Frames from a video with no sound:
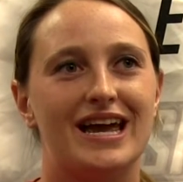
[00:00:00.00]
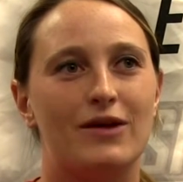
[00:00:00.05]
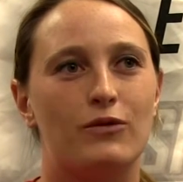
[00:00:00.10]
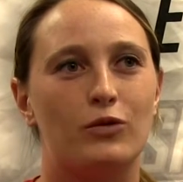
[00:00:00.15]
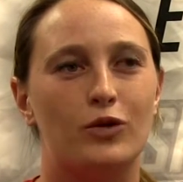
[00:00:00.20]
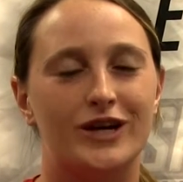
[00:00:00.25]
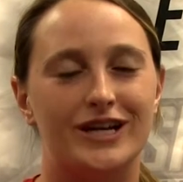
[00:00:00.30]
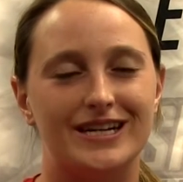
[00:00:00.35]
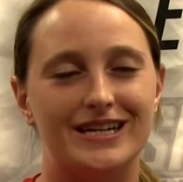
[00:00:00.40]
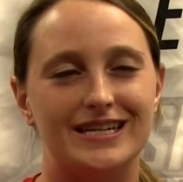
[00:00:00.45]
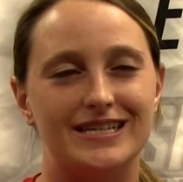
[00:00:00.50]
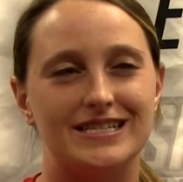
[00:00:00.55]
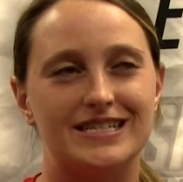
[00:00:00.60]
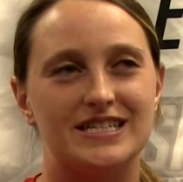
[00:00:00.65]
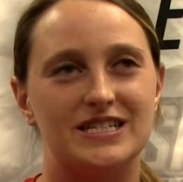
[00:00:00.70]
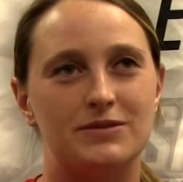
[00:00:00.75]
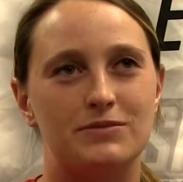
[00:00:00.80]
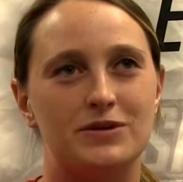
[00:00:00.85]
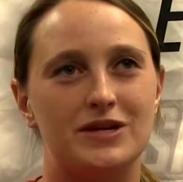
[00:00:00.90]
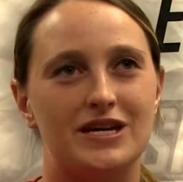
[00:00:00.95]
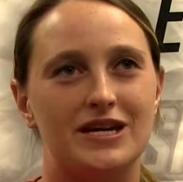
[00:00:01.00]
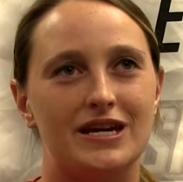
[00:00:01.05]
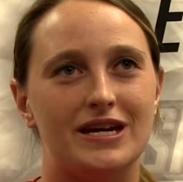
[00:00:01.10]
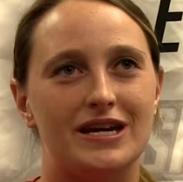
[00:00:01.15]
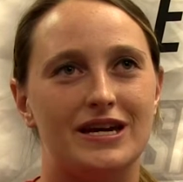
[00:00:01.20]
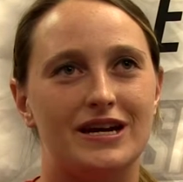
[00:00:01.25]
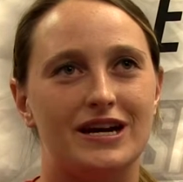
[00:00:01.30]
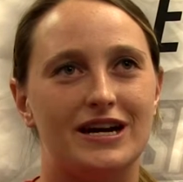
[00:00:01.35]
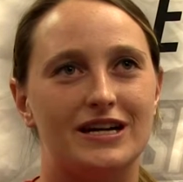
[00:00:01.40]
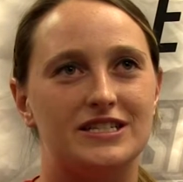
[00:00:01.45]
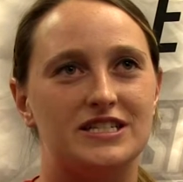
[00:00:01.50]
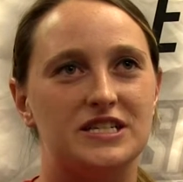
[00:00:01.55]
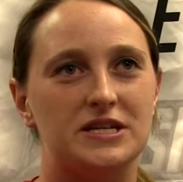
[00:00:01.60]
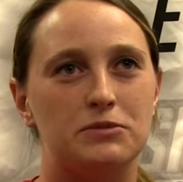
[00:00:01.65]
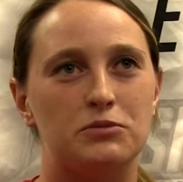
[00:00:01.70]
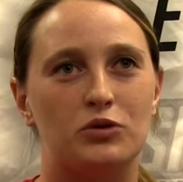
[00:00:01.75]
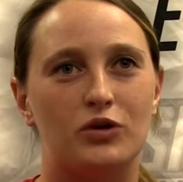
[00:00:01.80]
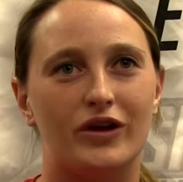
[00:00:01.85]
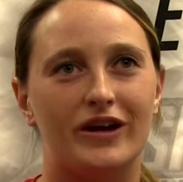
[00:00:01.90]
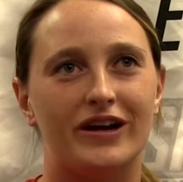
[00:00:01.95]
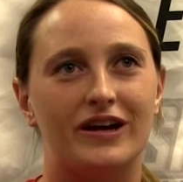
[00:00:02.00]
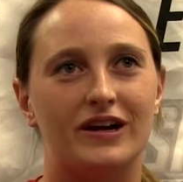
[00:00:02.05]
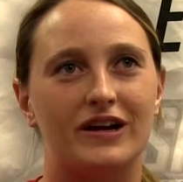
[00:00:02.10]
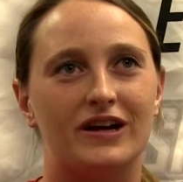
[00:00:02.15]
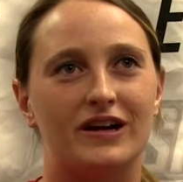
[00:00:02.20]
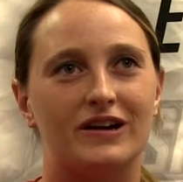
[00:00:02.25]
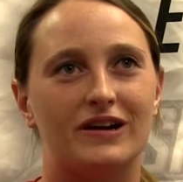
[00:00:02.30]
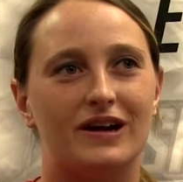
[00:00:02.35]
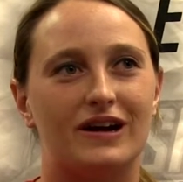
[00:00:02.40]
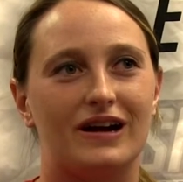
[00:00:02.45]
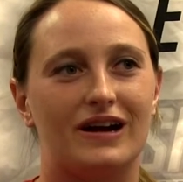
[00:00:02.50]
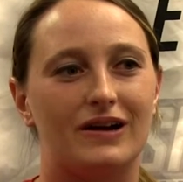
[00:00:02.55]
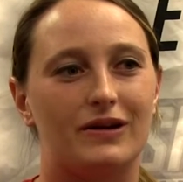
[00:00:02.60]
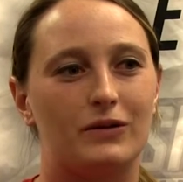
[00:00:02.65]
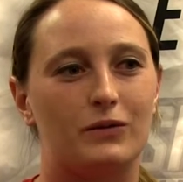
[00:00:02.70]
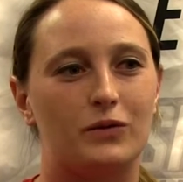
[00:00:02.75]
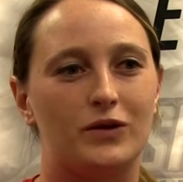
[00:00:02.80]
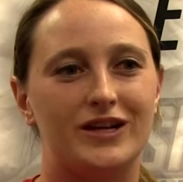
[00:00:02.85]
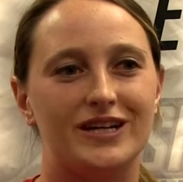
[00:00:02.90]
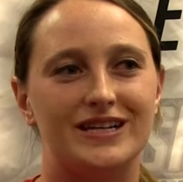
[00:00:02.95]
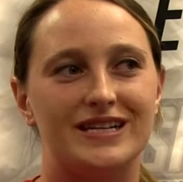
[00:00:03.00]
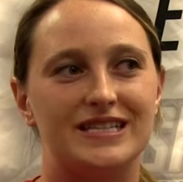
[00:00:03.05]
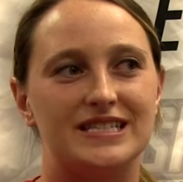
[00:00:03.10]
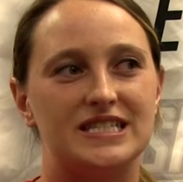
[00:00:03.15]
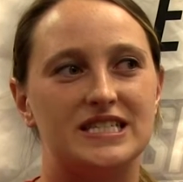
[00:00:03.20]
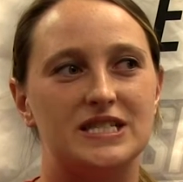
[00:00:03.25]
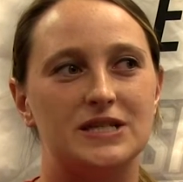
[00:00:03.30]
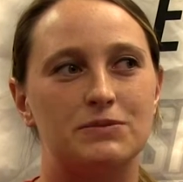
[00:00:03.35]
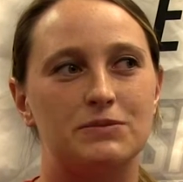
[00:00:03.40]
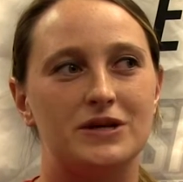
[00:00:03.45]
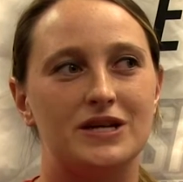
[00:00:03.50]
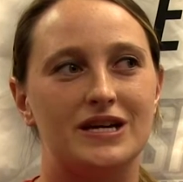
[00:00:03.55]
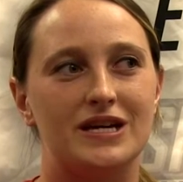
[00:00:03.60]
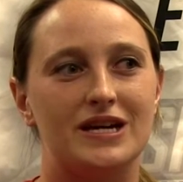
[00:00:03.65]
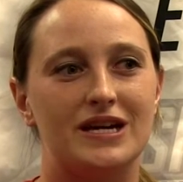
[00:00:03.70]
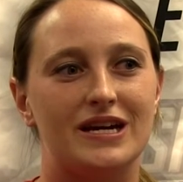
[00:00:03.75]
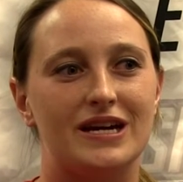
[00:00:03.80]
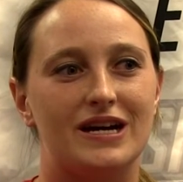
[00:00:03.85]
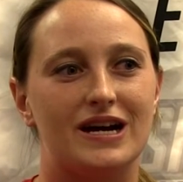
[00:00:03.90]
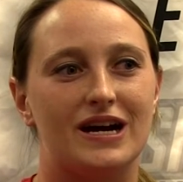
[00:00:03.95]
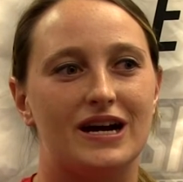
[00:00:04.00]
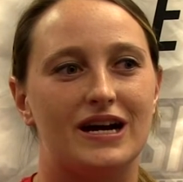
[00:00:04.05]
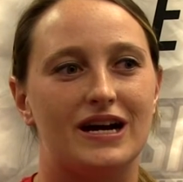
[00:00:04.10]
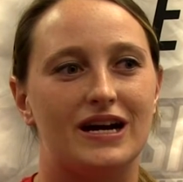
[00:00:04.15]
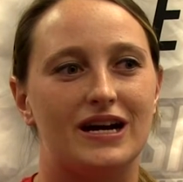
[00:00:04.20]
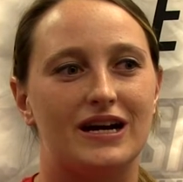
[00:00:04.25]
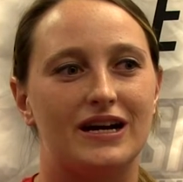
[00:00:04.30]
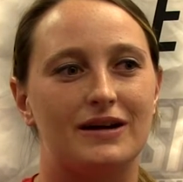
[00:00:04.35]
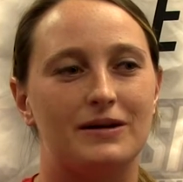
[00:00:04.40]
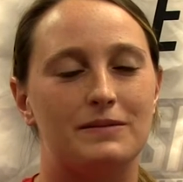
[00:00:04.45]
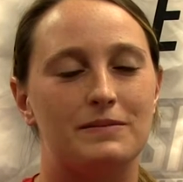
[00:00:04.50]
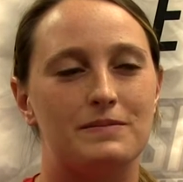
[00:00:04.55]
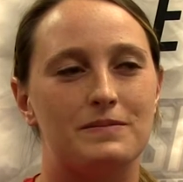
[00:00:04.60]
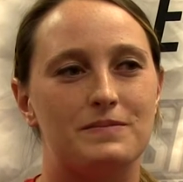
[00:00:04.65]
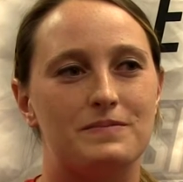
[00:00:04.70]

what it is to be a team player, what it is to be um,